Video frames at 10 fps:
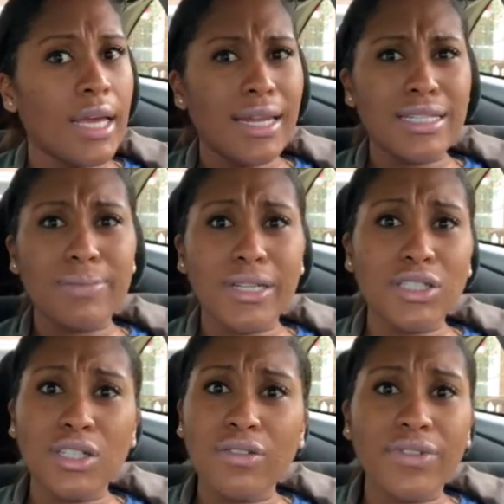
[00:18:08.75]
and
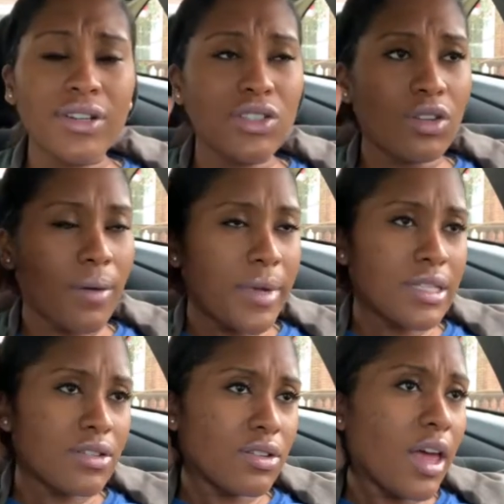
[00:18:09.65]
especially in the first
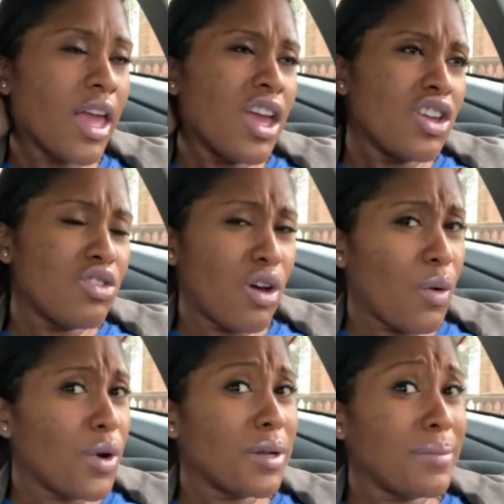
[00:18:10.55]
trimester, like, you don't
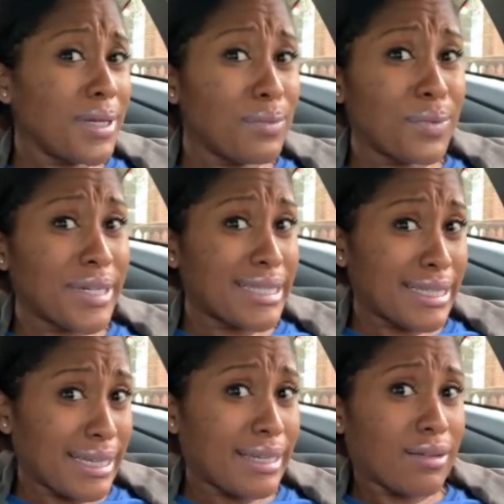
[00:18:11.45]
want to be
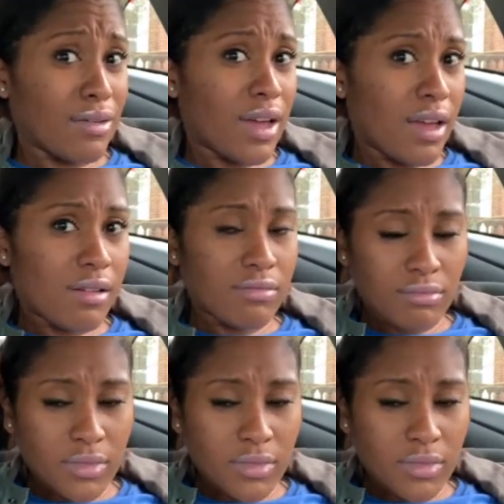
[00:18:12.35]
risky, okay?